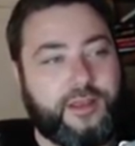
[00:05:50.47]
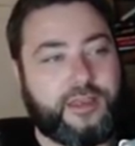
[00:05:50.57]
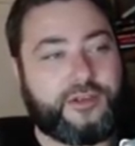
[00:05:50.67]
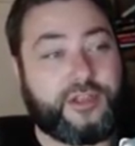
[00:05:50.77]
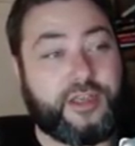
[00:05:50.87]

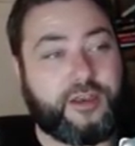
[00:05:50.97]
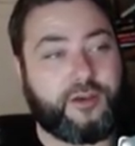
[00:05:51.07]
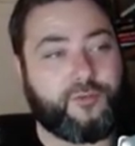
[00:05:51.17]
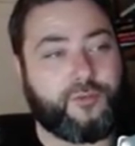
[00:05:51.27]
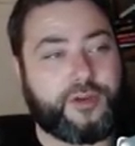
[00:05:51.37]

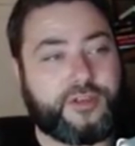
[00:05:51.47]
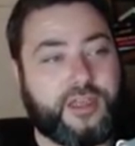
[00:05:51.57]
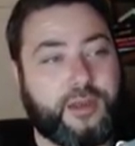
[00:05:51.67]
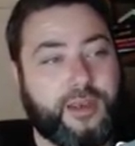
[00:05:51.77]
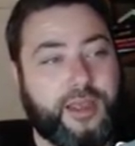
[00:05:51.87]
Hashtag run us
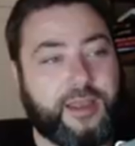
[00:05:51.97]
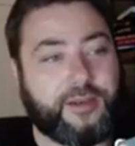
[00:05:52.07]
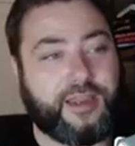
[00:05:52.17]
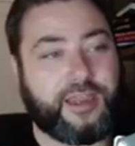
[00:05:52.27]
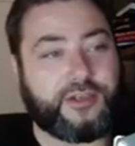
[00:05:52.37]
our
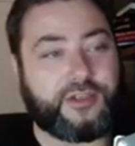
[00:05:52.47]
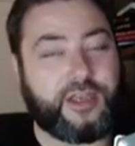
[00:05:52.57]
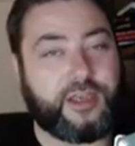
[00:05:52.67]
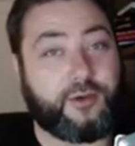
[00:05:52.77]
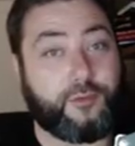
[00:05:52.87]
land.
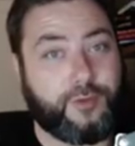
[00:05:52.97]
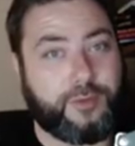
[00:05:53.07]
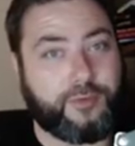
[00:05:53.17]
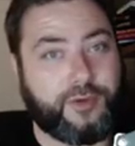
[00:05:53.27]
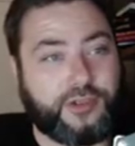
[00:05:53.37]
Hashtag
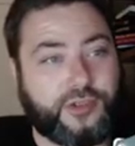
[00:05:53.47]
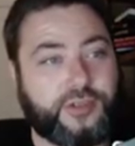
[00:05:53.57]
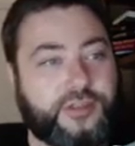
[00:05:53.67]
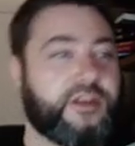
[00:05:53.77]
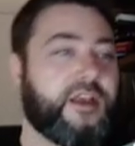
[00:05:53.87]

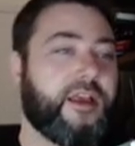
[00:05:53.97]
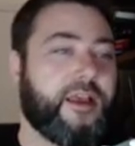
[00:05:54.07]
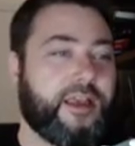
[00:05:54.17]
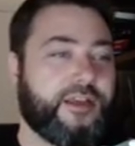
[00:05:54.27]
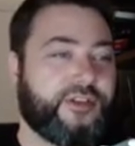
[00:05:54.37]
reparations.
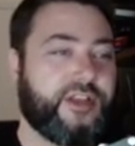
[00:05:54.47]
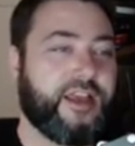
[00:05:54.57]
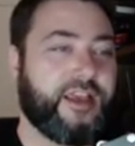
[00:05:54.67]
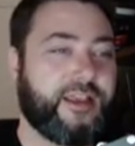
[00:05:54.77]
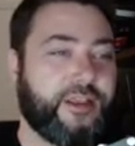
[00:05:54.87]

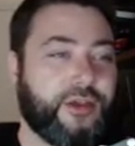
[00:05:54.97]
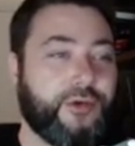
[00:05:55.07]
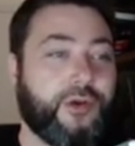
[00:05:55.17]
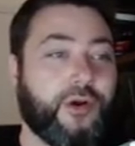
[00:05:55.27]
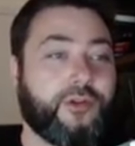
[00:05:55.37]
Hashtag
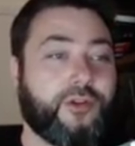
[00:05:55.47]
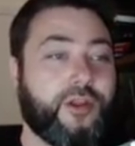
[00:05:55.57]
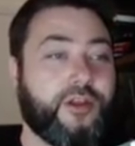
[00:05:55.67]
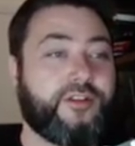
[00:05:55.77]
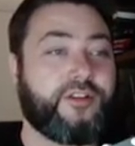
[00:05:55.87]
you gone
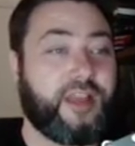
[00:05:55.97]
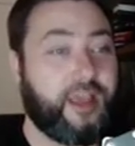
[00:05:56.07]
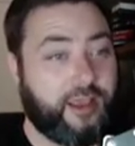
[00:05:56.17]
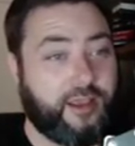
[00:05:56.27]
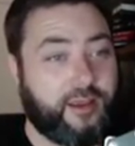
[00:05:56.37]
learn
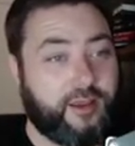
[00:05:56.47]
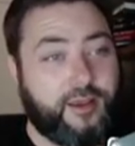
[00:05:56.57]
today.